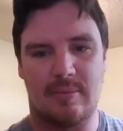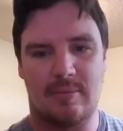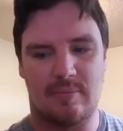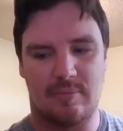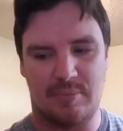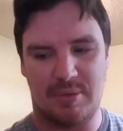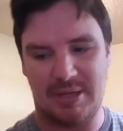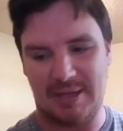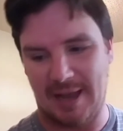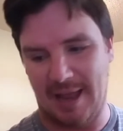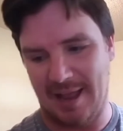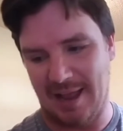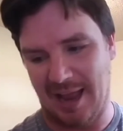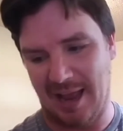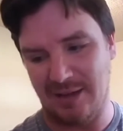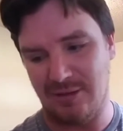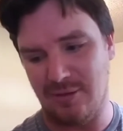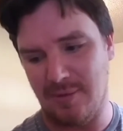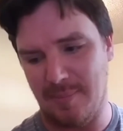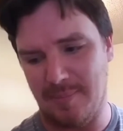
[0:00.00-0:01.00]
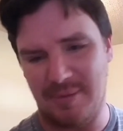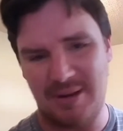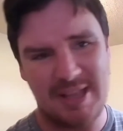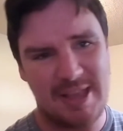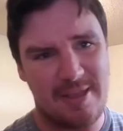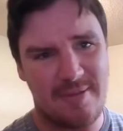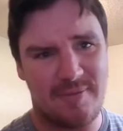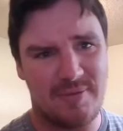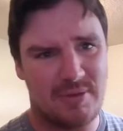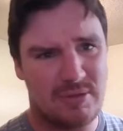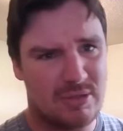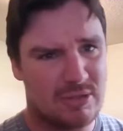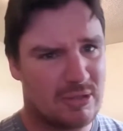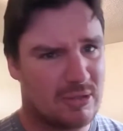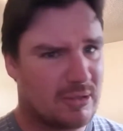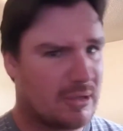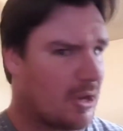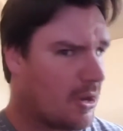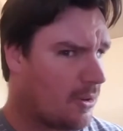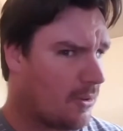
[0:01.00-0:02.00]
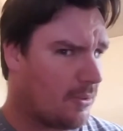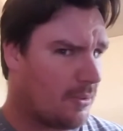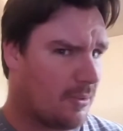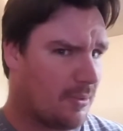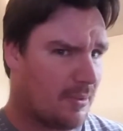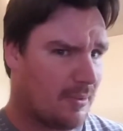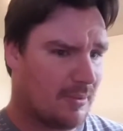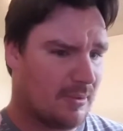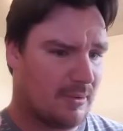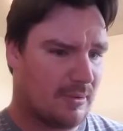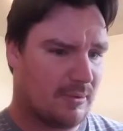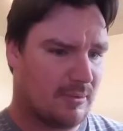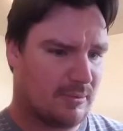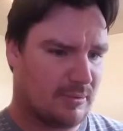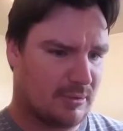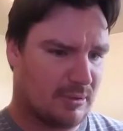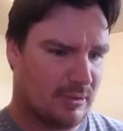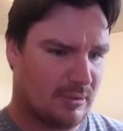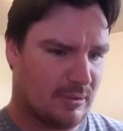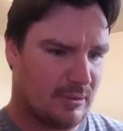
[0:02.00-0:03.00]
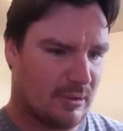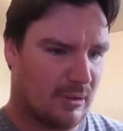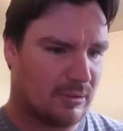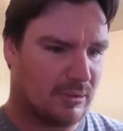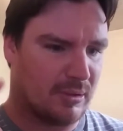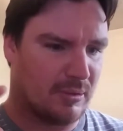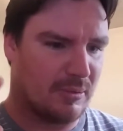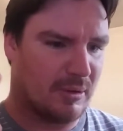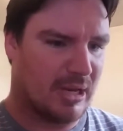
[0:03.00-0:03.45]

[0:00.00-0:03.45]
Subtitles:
But I don't believe you should go to